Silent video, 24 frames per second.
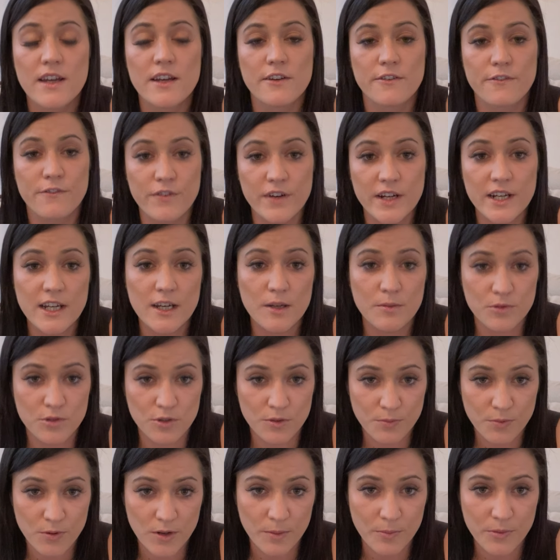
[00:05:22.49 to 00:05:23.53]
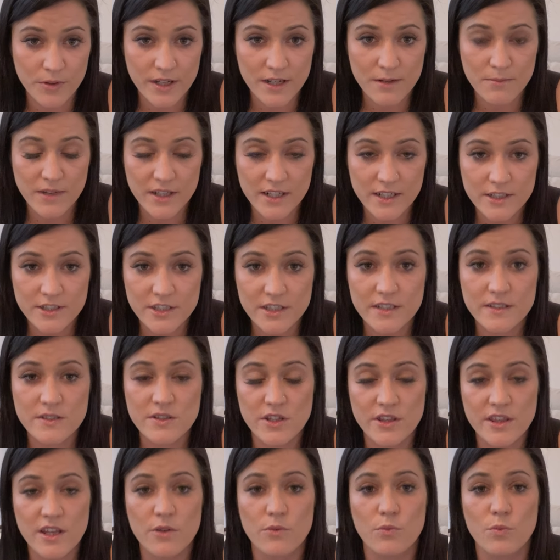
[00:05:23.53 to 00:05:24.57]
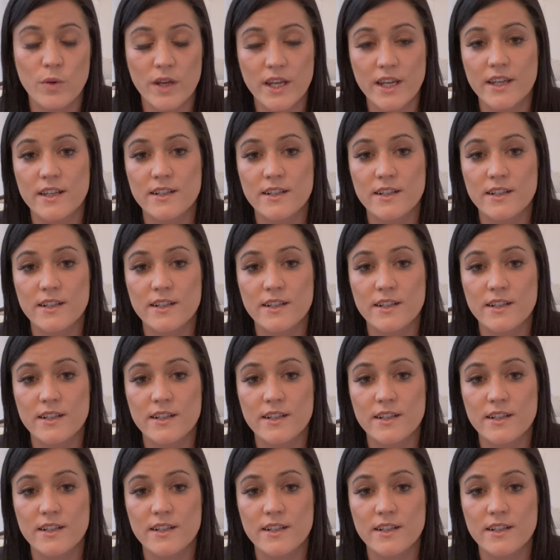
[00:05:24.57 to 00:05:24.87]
free up your property manager so that we